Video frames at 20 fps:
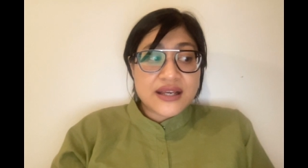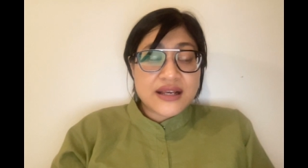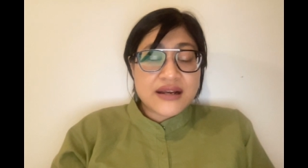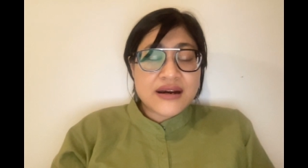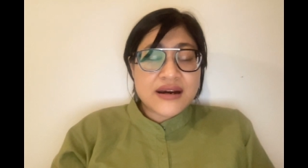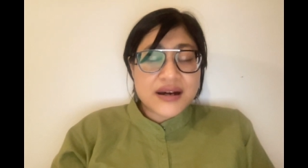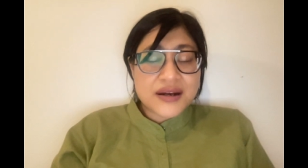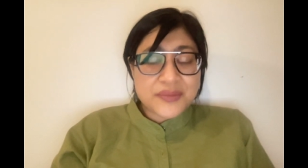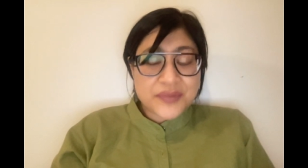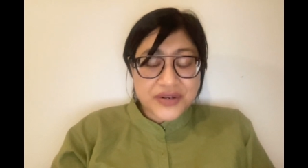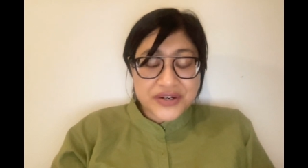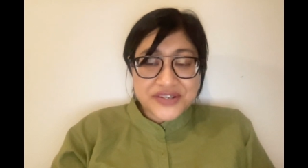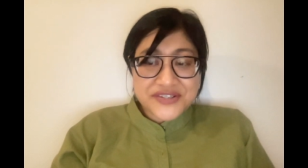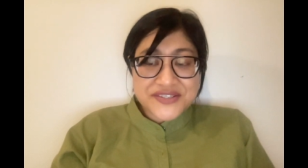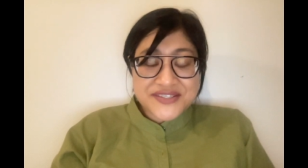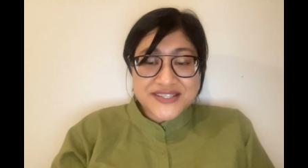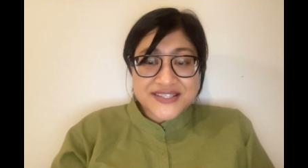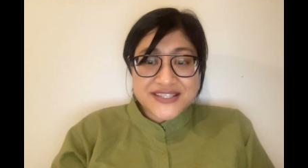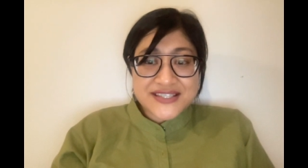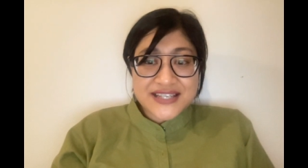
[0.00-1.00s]

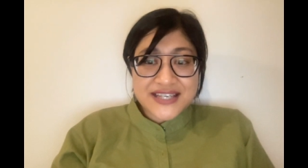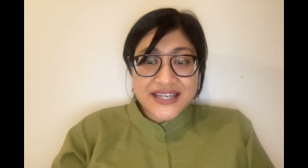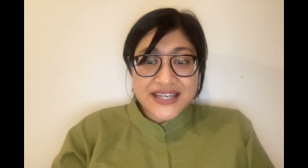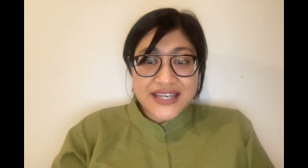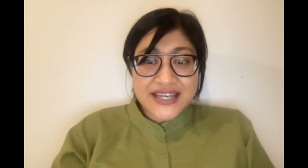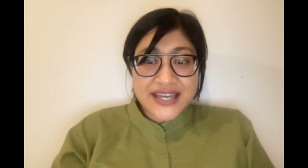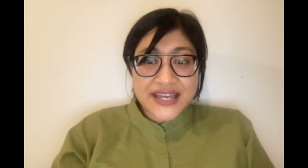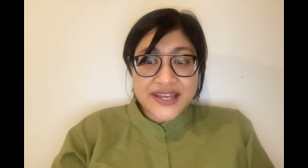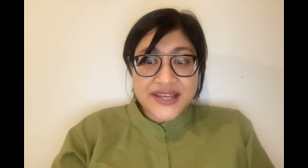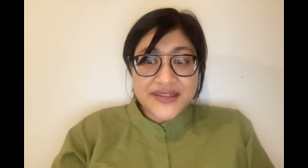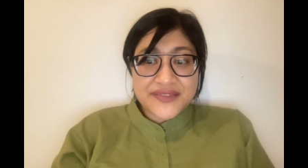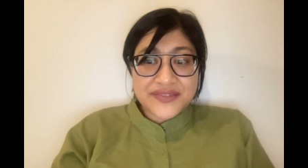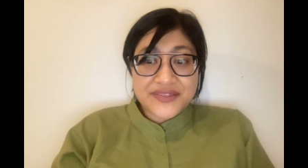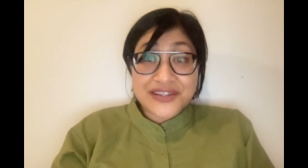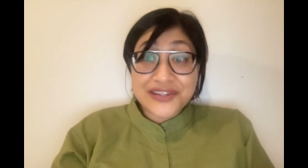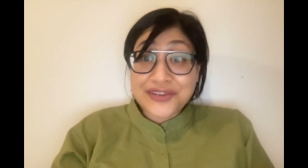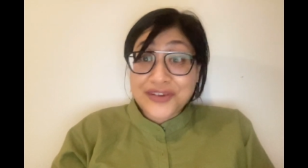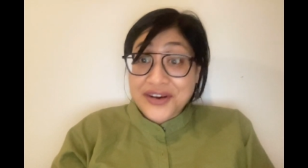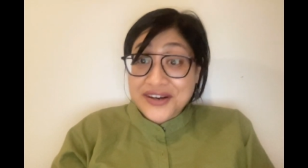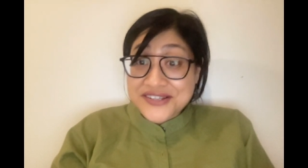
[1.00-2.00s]
commerce and
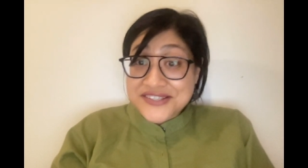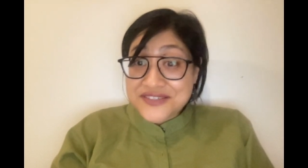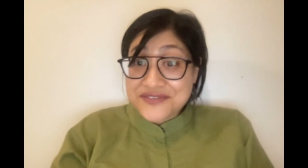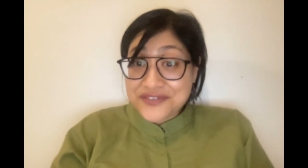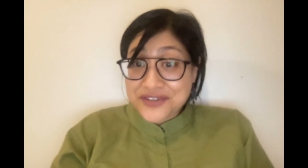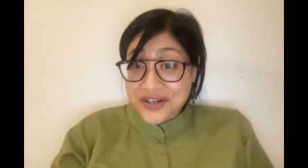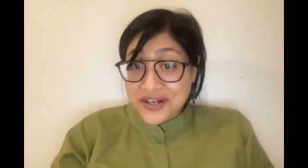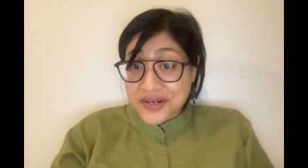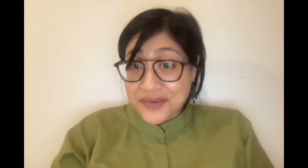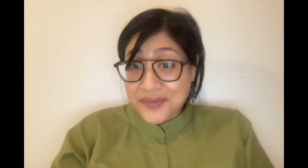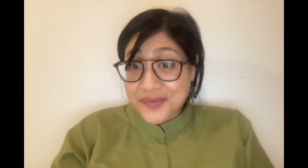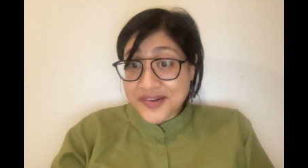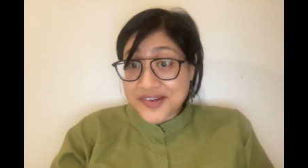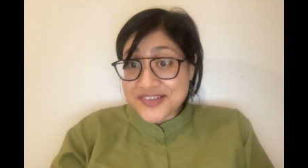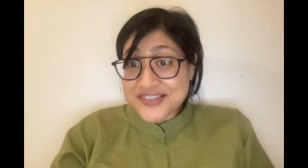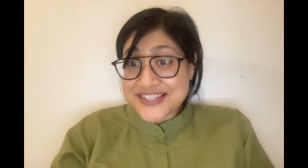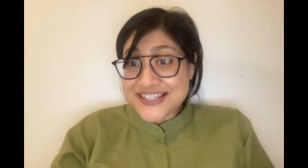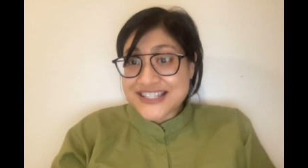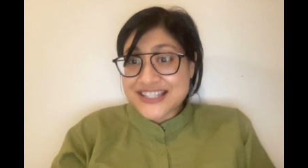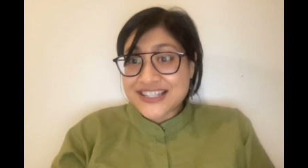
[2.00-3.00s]
the laws of
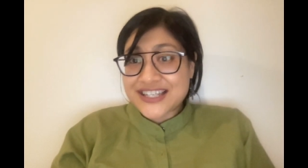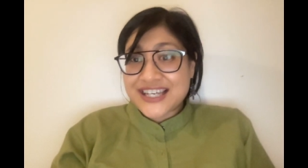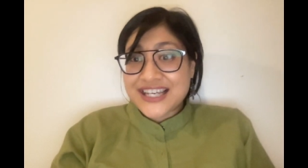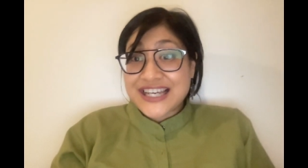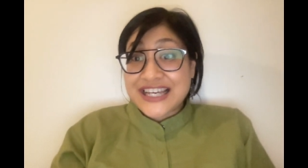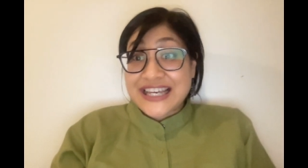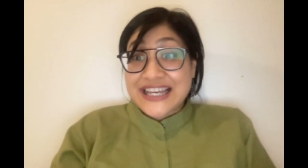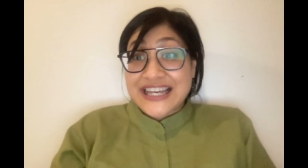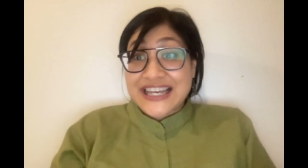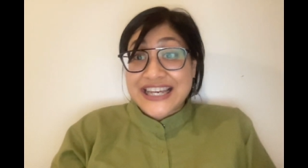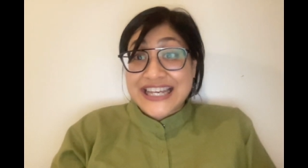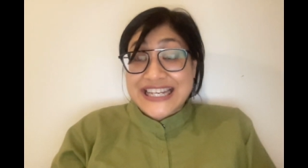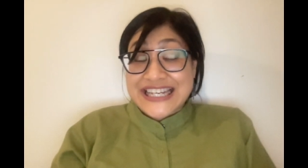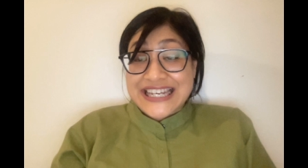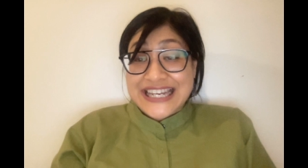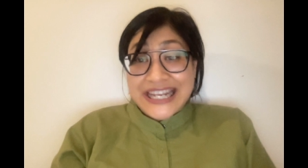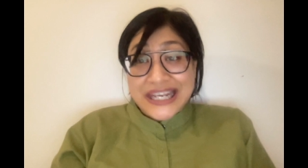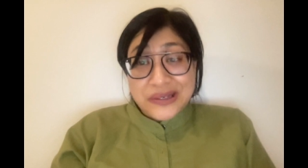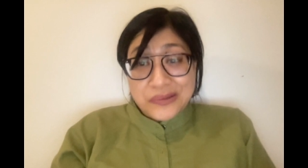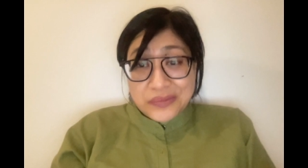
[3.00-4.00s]
commerce
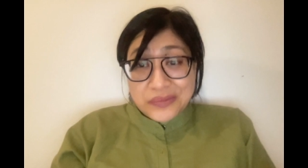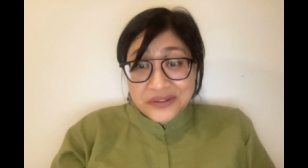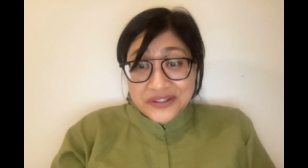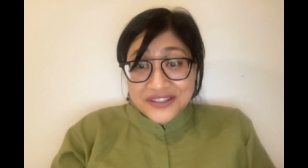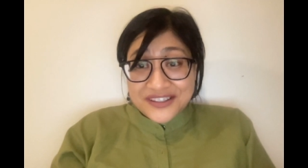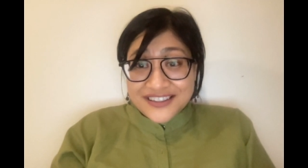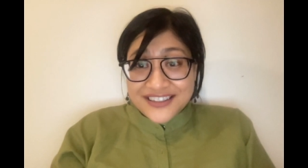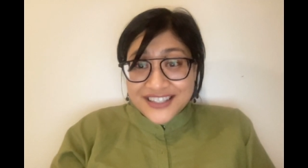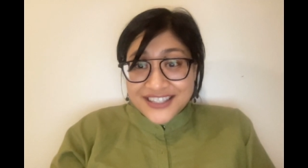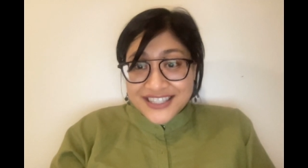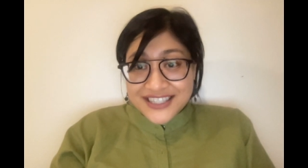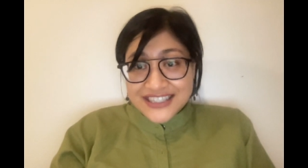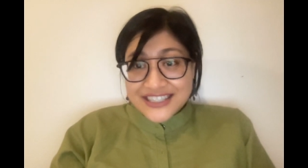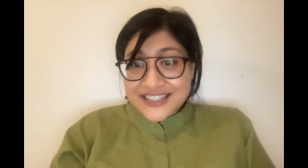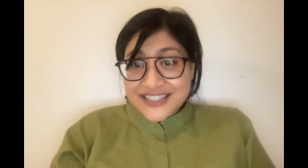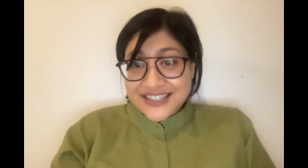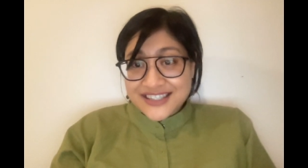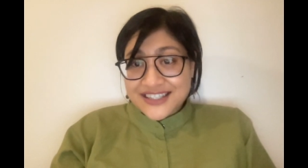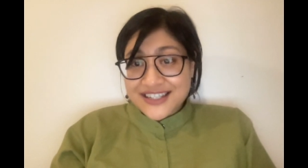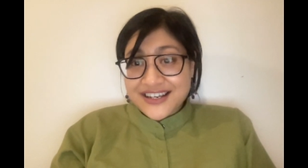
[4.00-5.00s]
enable
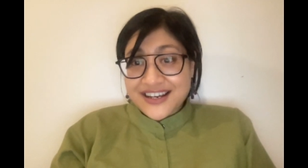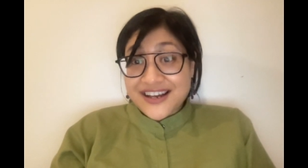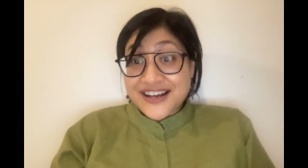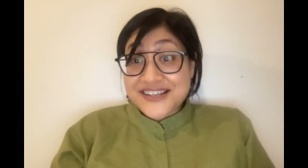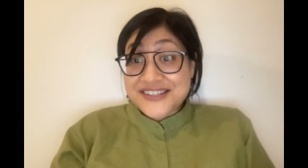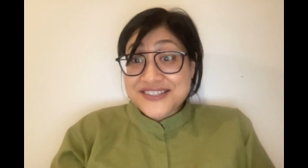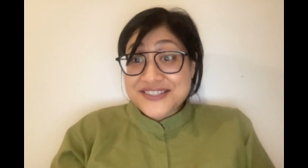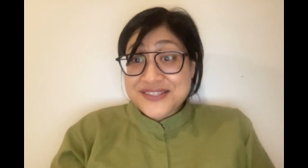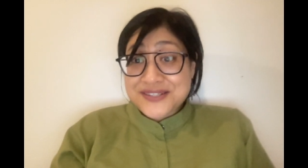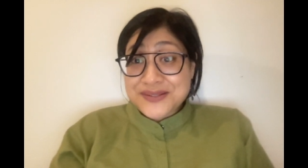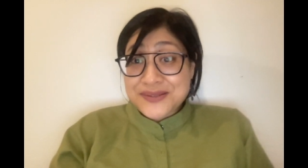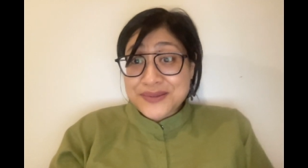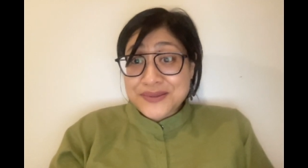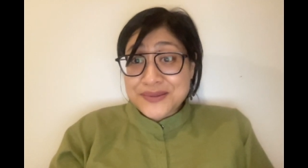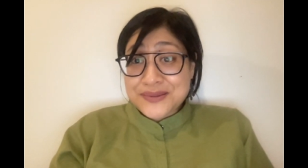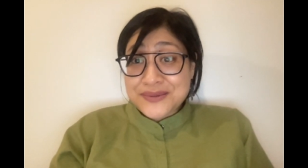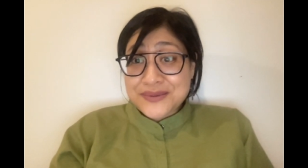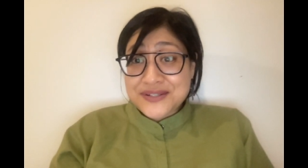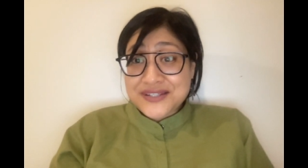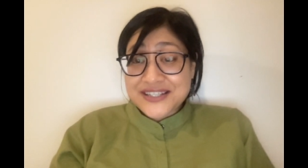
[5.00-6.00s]
us
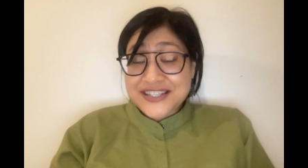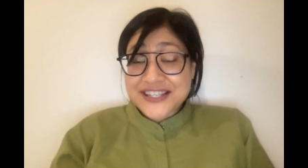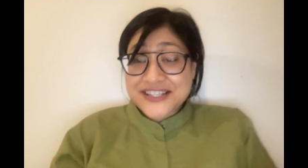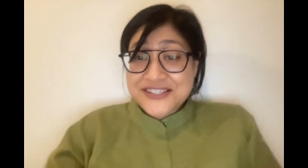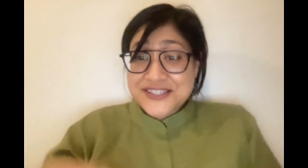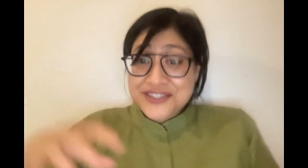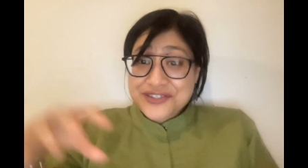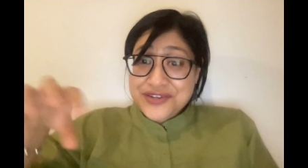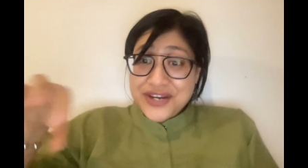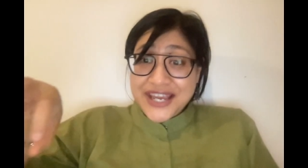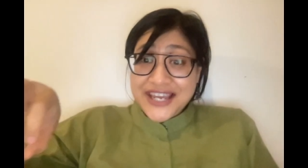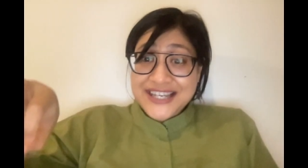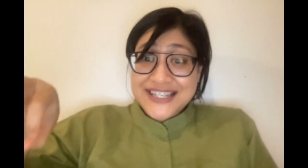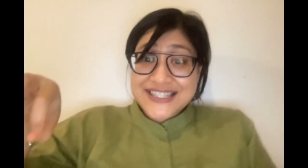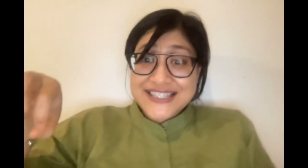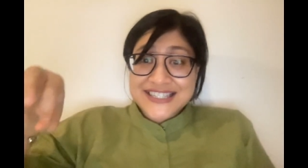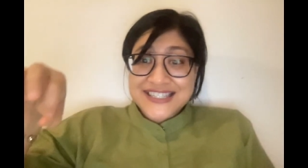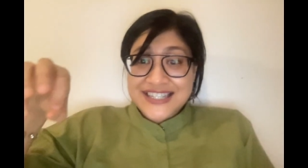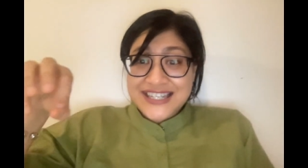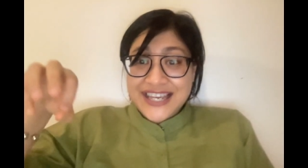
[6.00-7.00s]
to
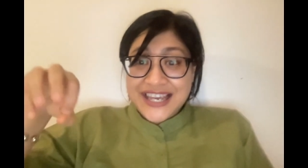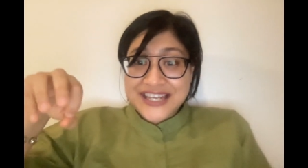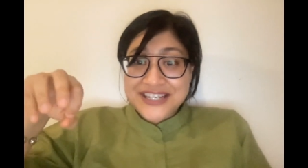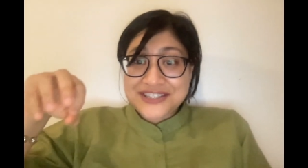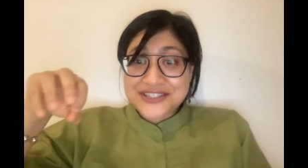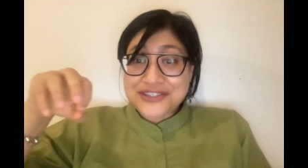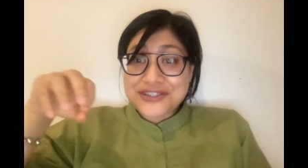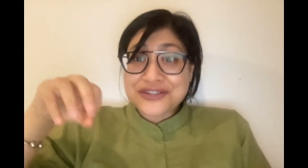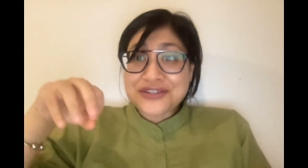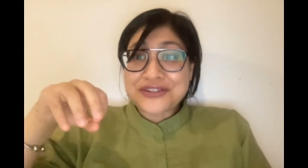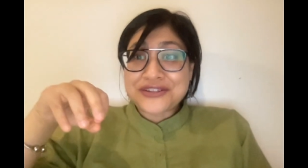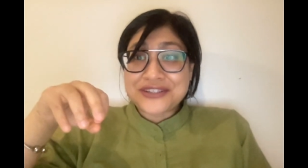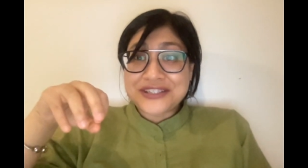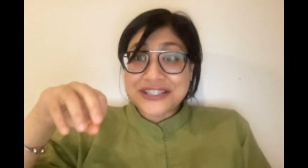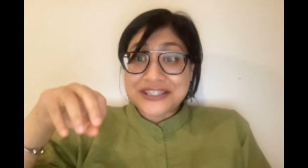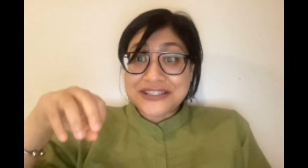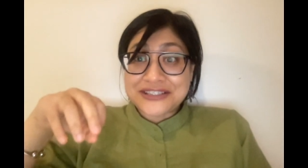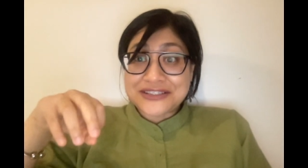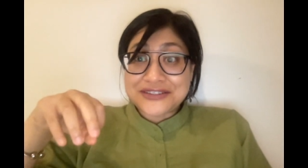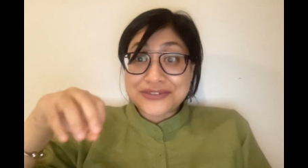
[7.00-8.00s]
extract and turn
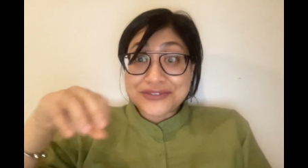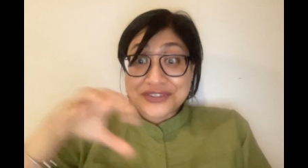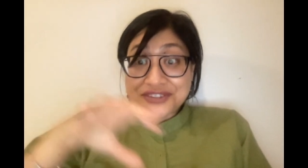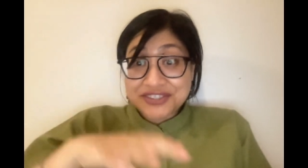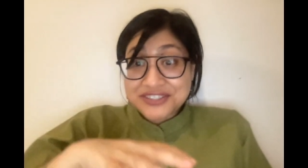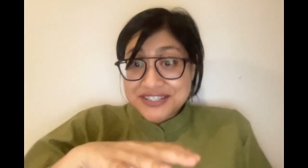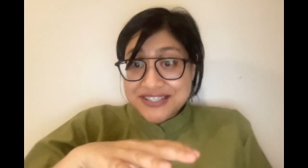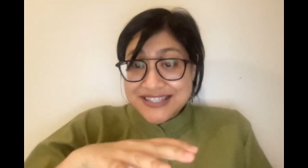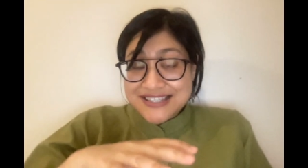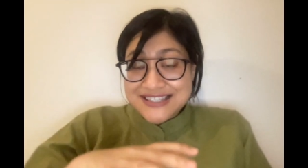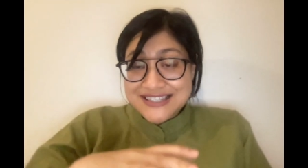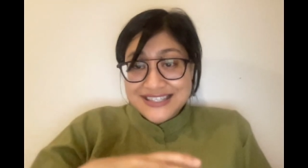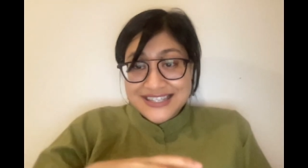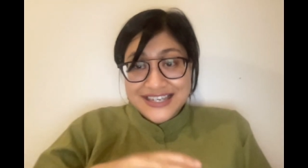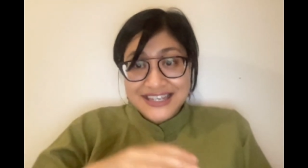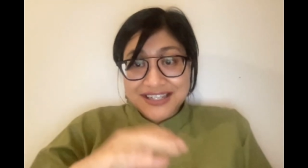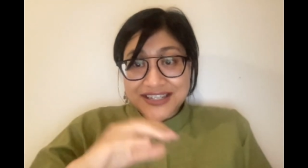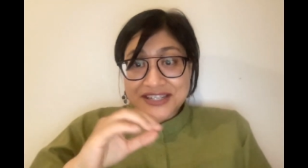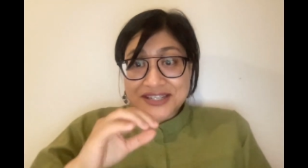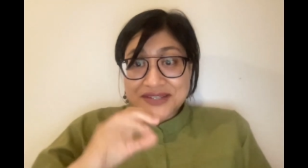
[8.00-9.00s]
into goods
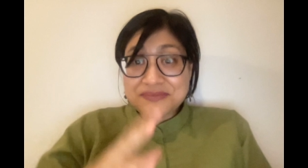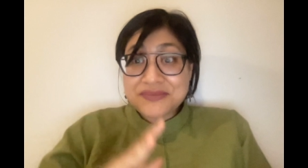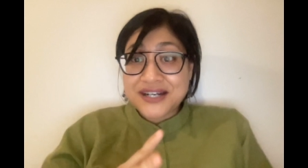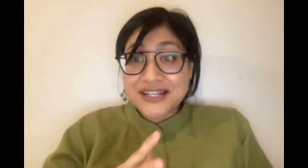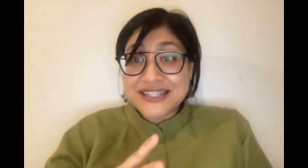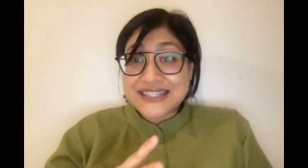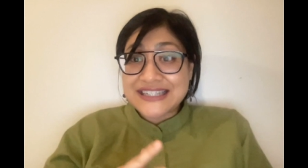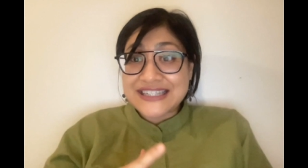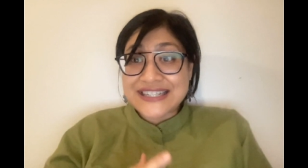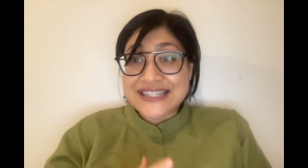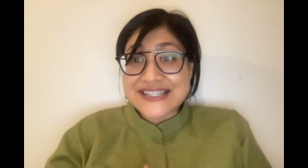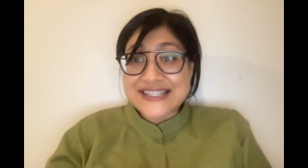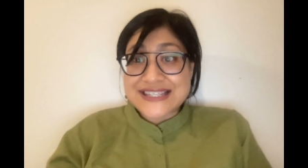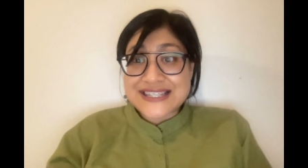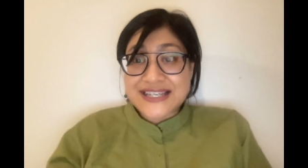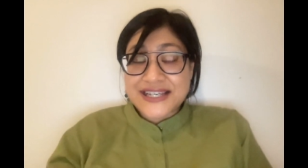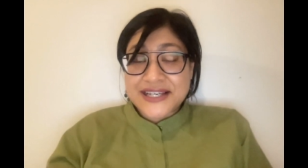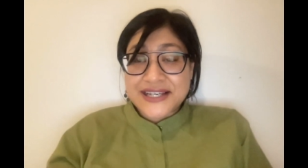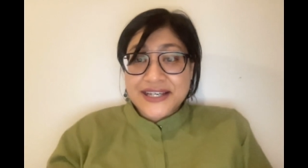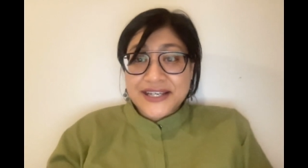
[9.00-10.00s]
and commodities